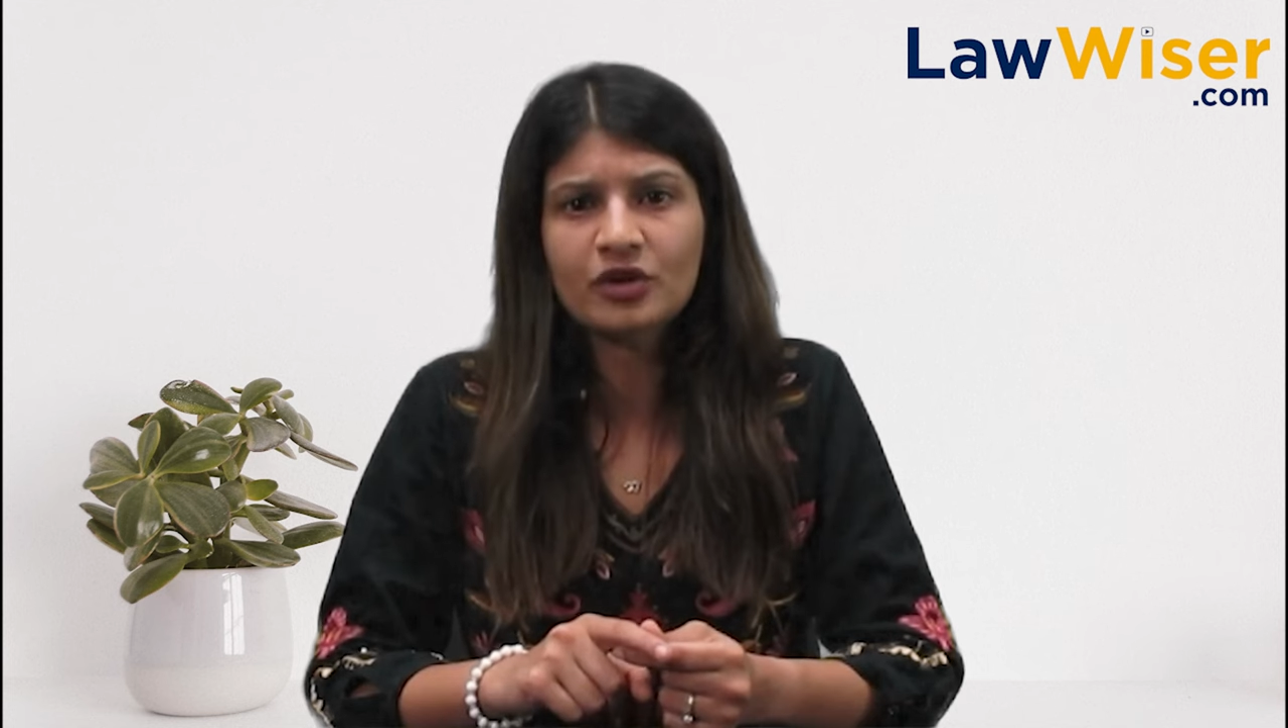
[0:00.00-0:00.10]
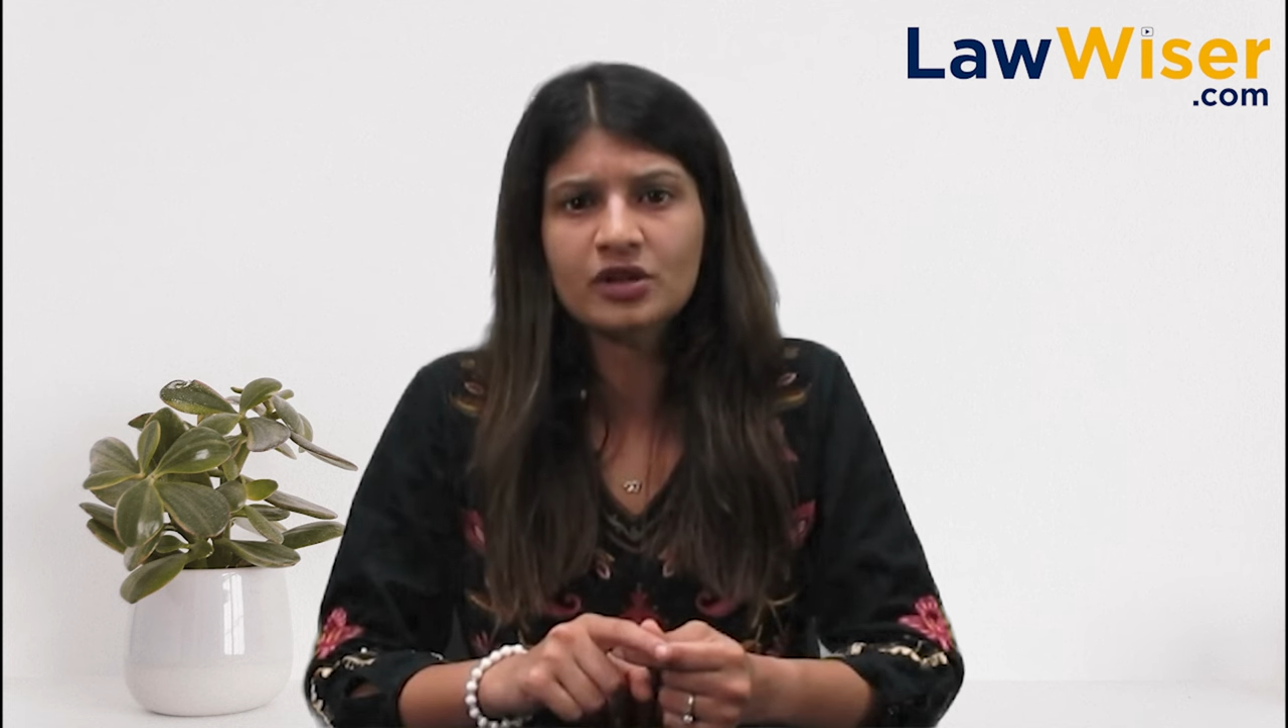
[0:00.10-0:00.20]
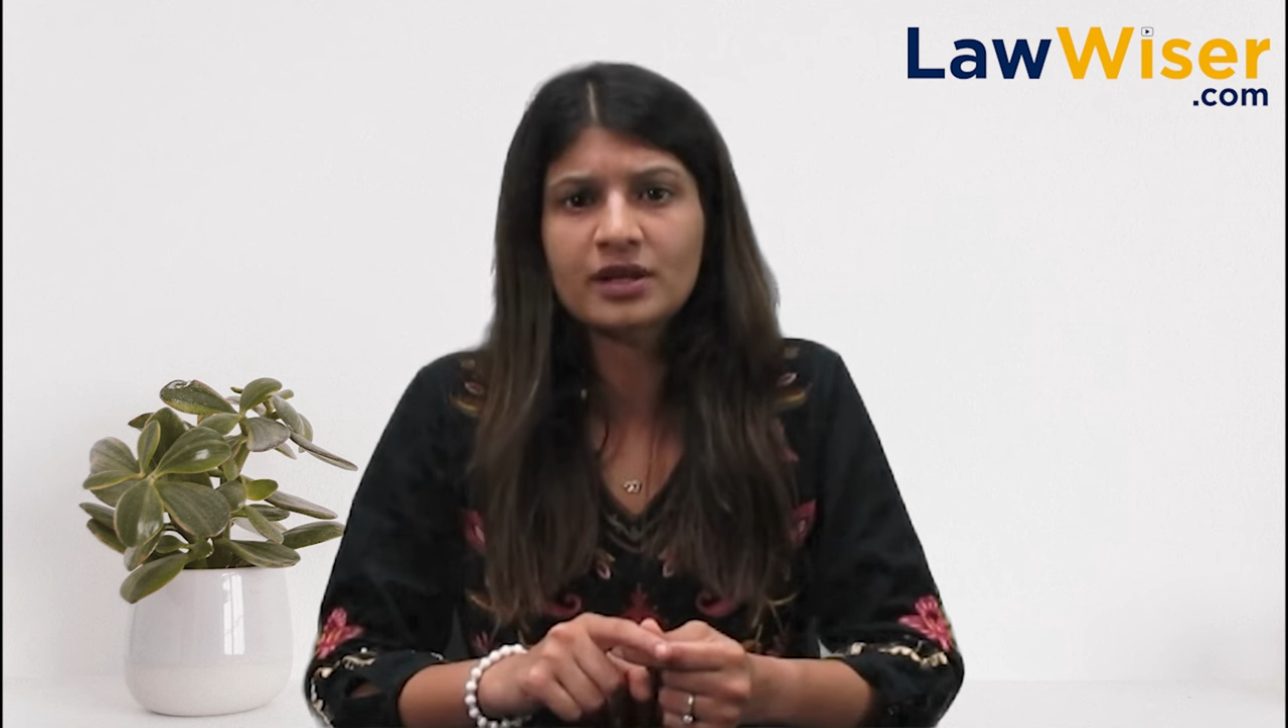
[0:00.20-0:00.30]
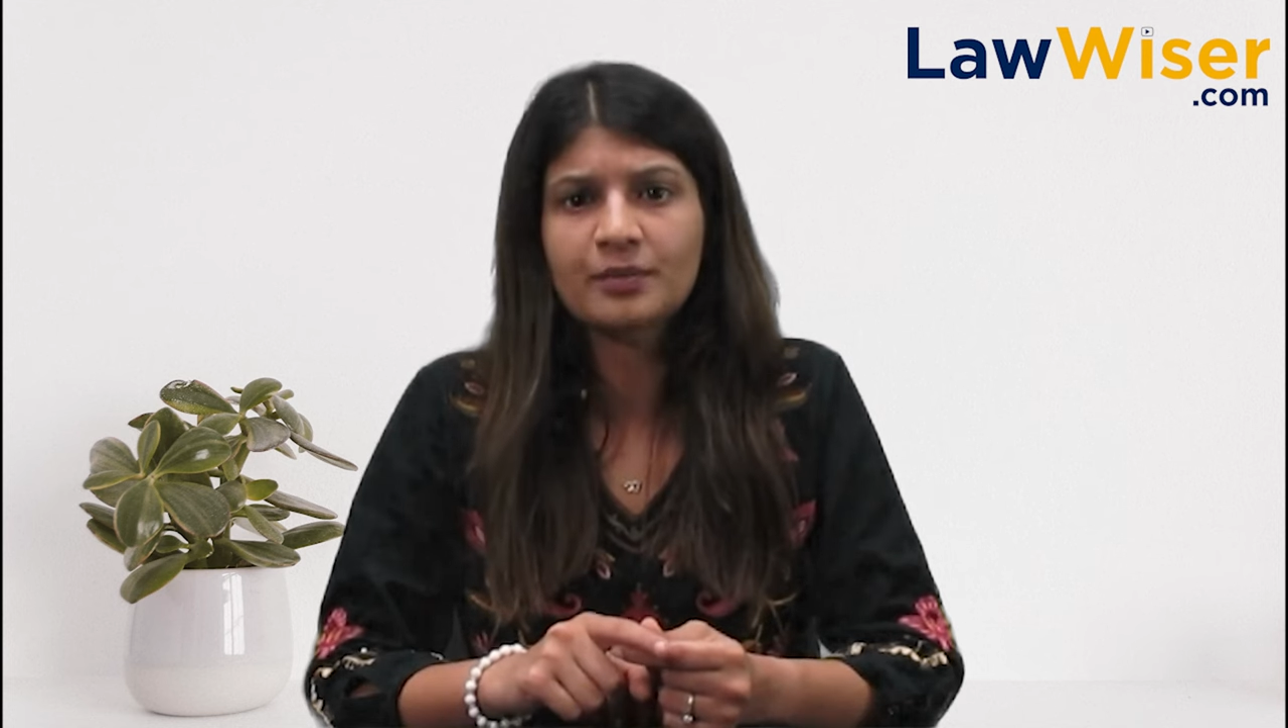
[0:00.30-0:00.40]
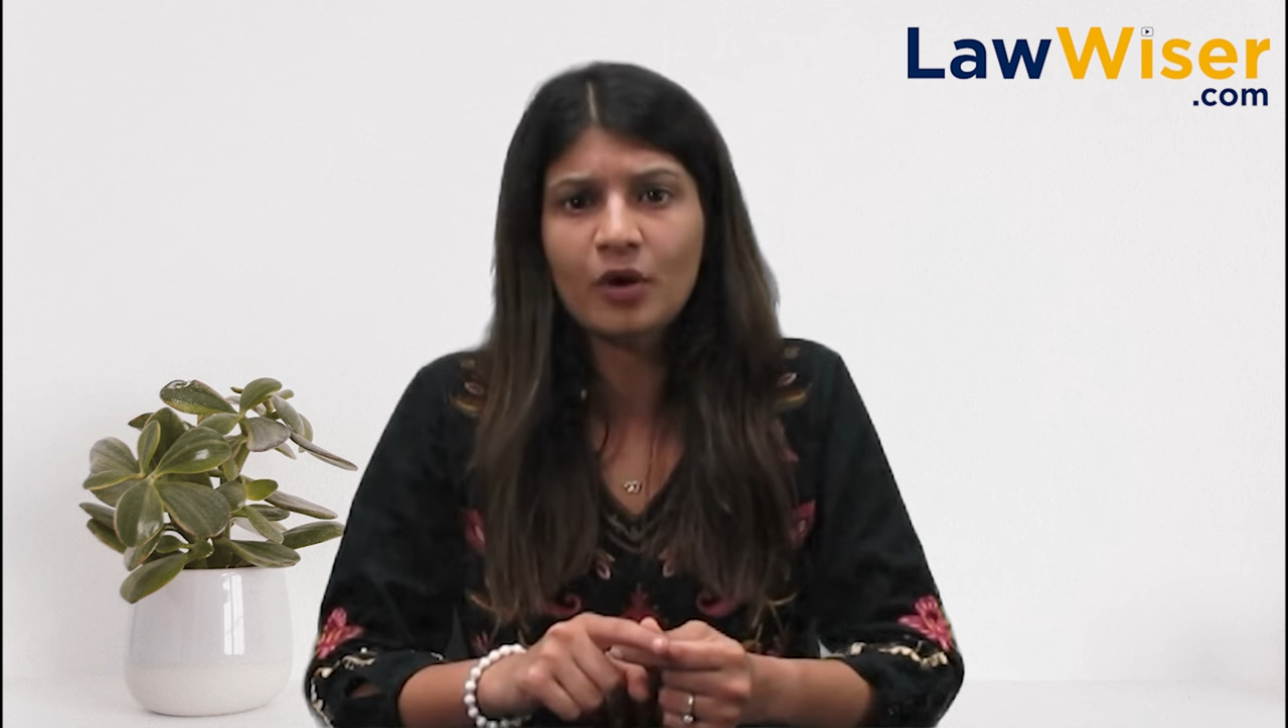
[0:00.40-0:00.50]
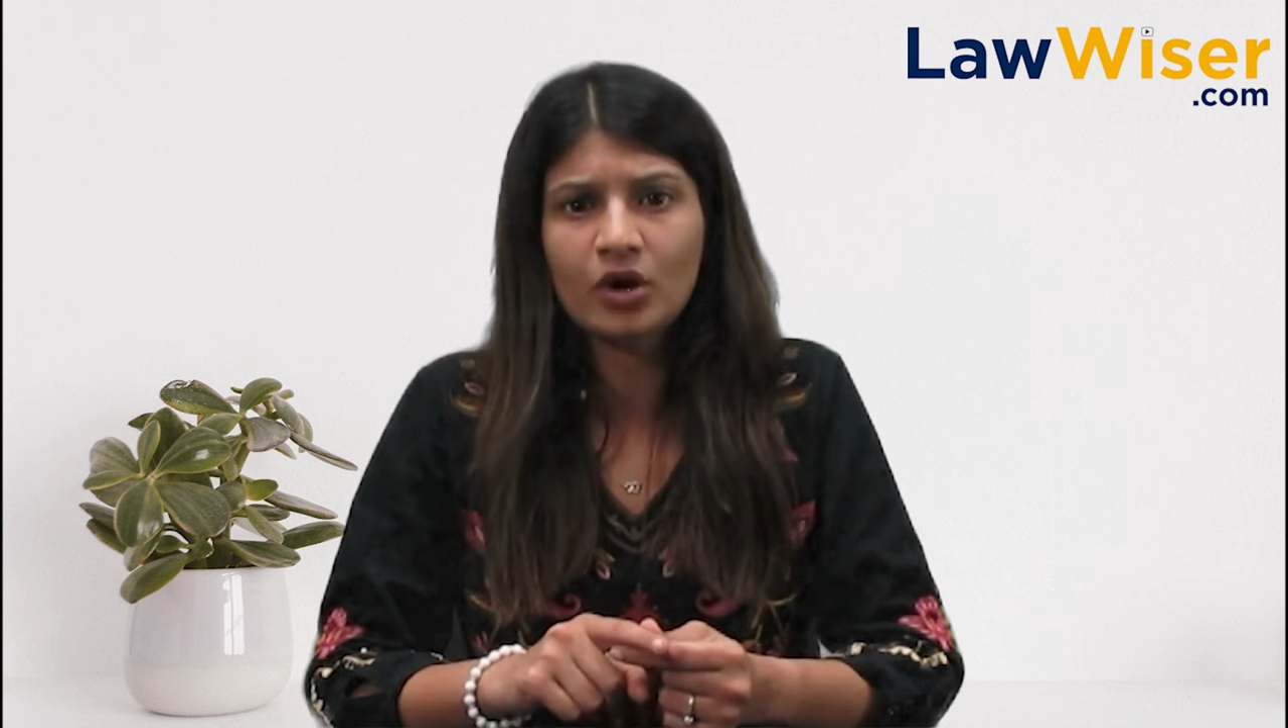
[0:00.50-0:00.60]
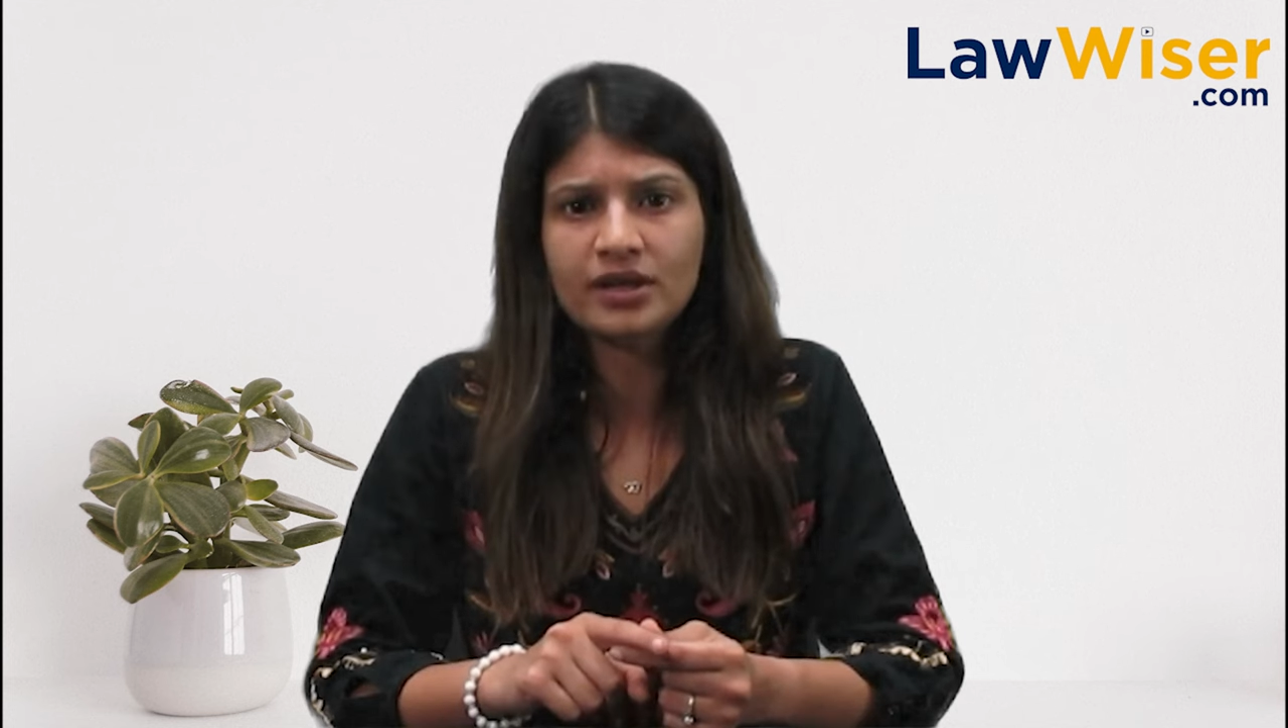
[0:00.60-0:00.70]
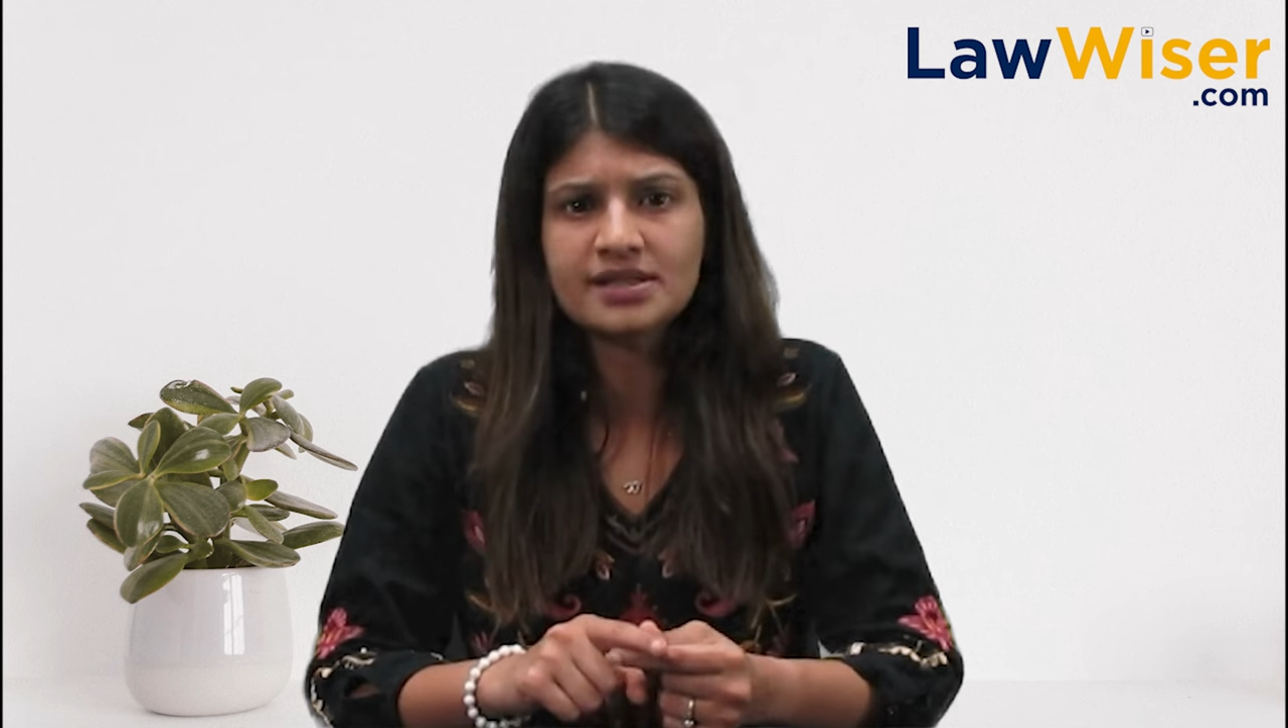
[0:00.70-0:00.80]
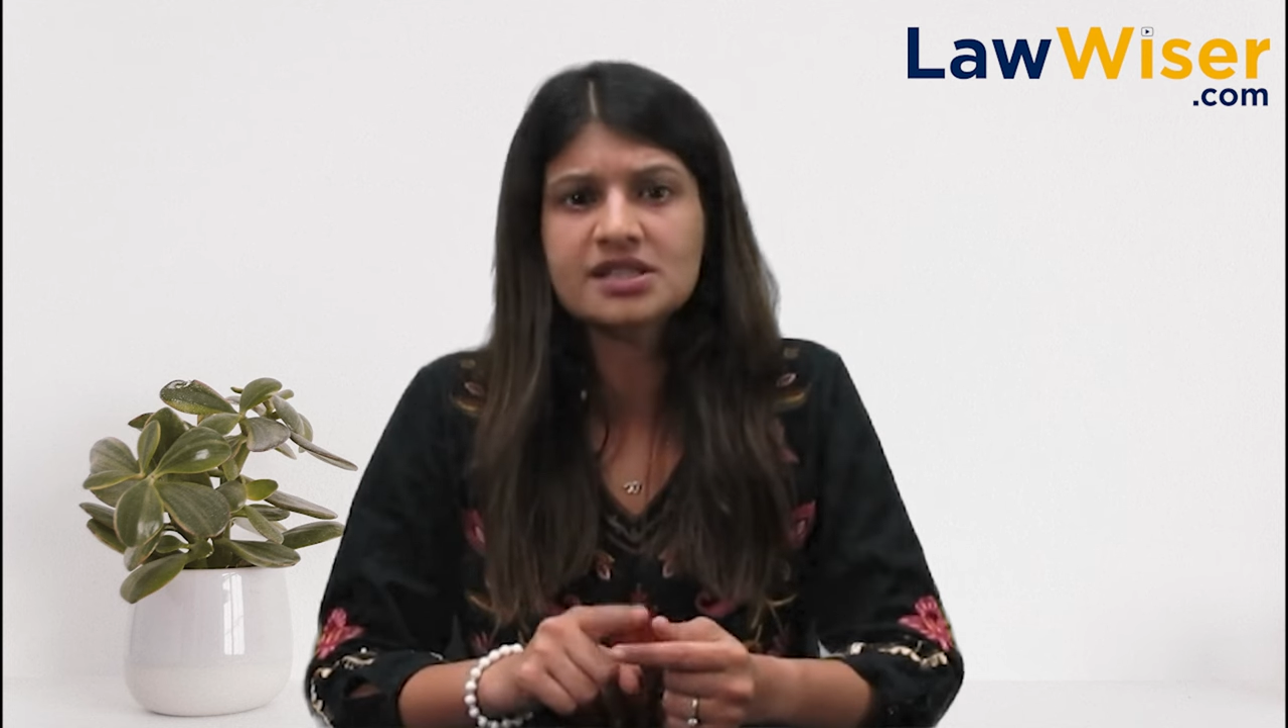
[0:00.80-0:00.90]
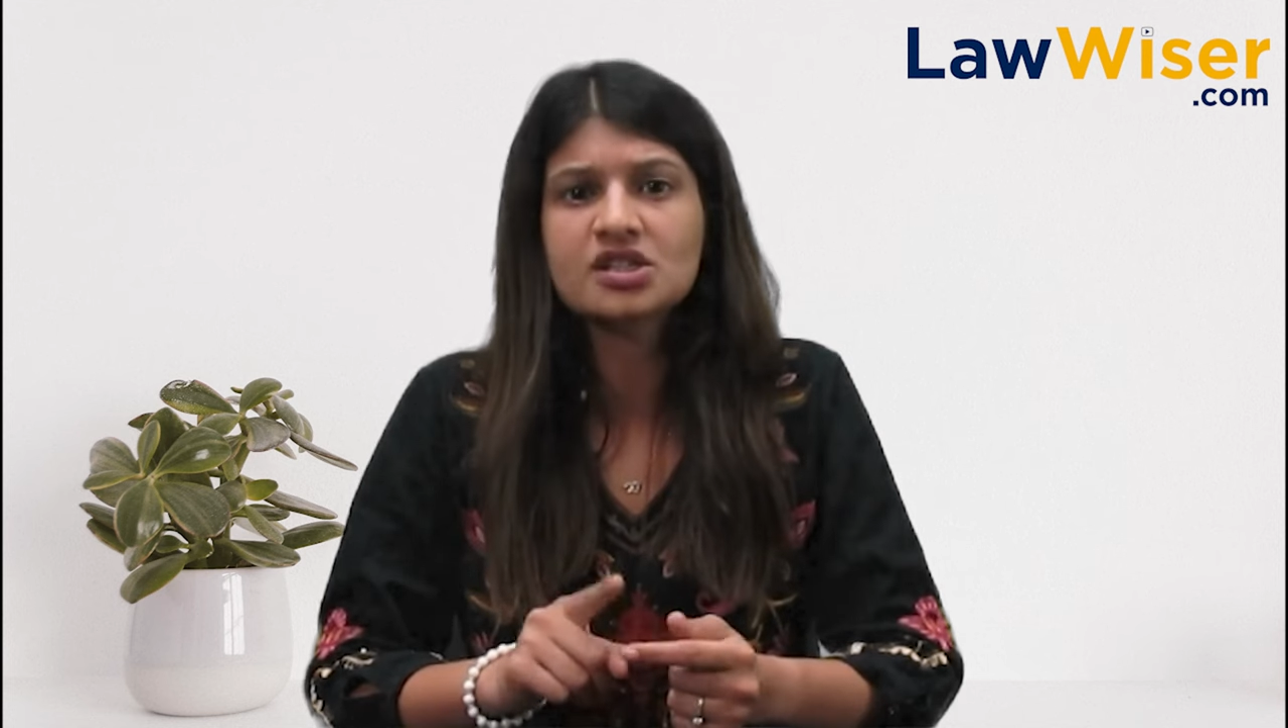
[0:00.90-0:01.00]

from their pocket,